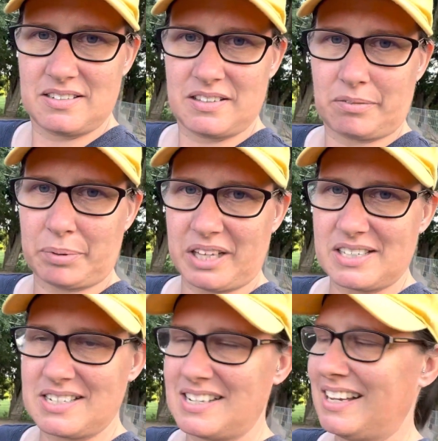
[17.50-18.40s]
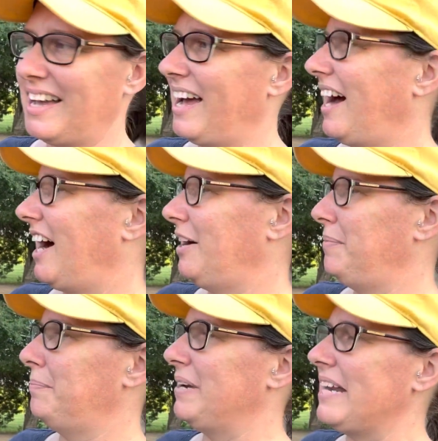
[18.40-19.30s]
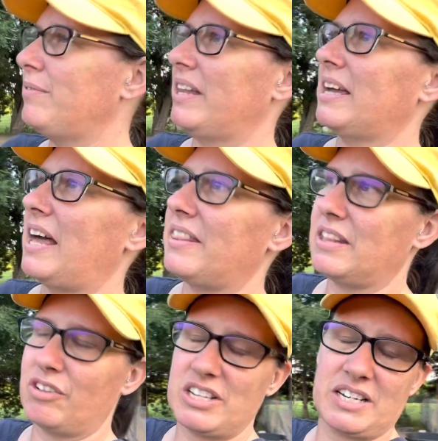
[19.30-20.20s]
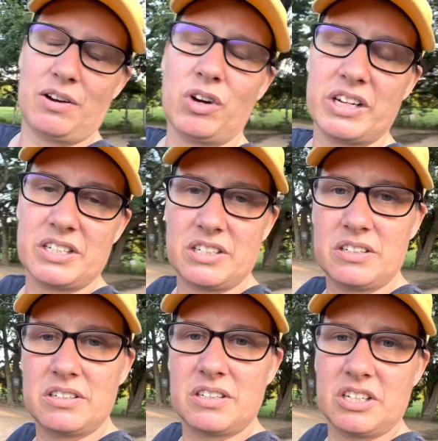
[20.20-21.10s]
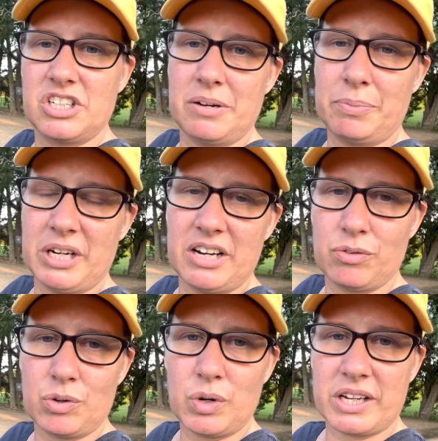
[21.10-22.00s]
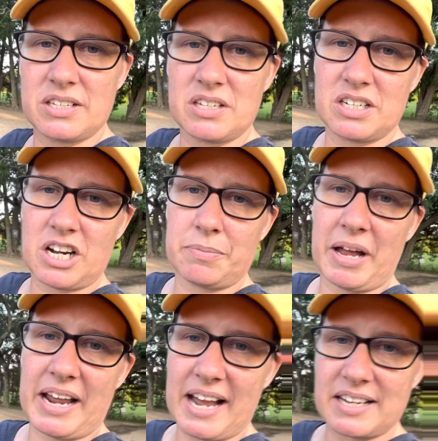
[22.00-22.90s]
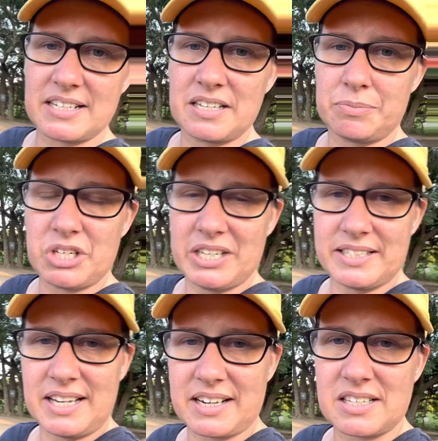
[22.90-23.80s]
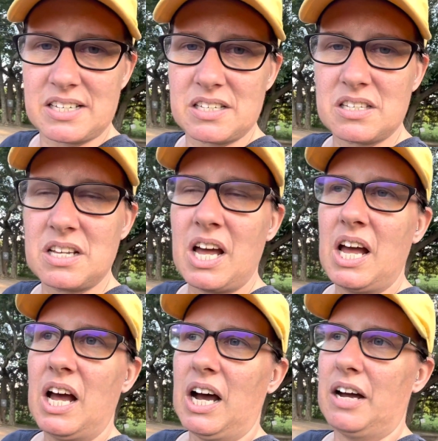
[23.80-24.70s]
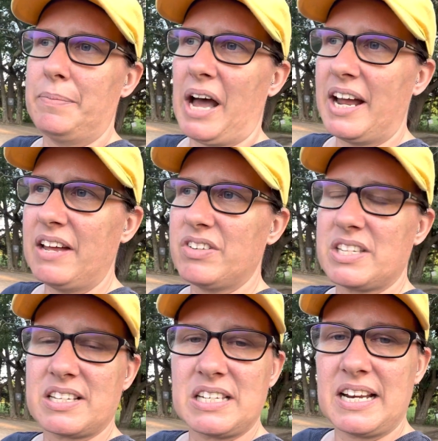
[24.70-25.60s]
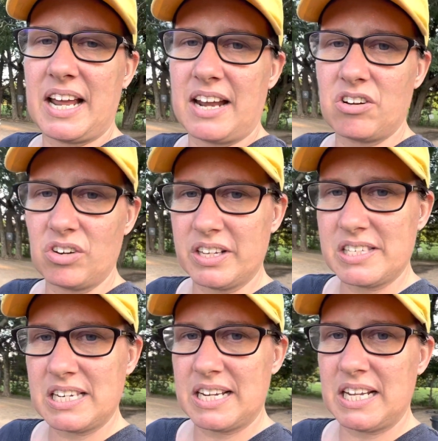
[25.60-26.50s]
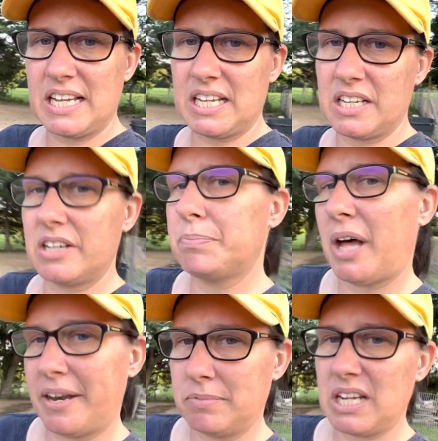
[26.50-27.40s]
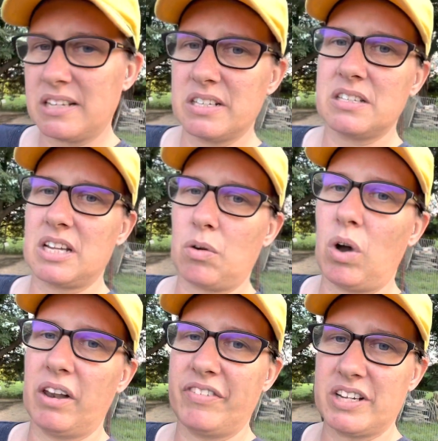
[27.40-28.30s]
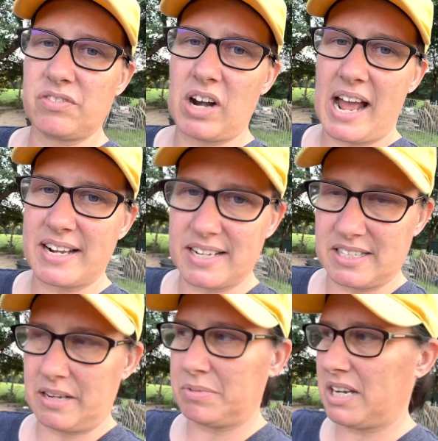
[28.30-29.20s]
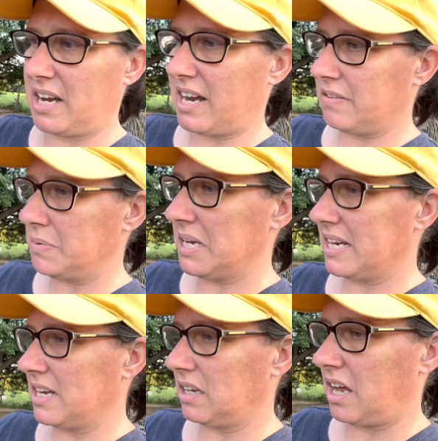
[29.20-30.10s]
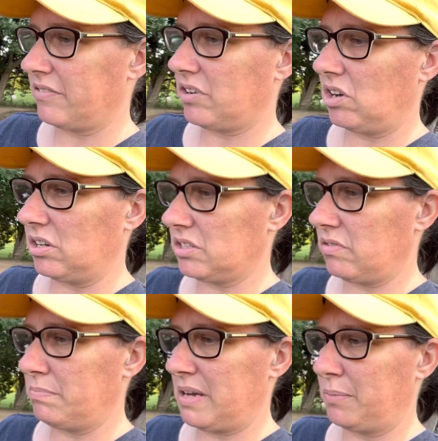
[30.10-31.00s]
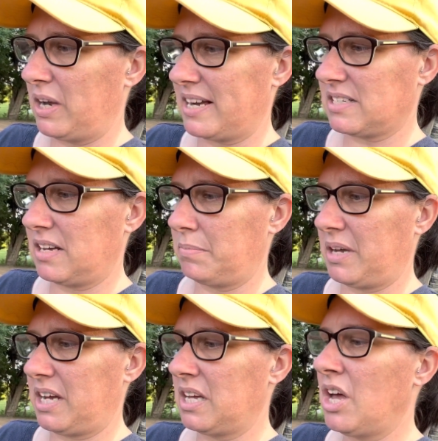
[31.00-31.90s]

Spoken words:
But anyway, the reason I wanted to jump on here real quick is to talk about ag exemption in Texas. I have a 16-acre listing in Bonham, Texas that qualifies for ag exempt, and I have been getting a lot of calls from people asking me,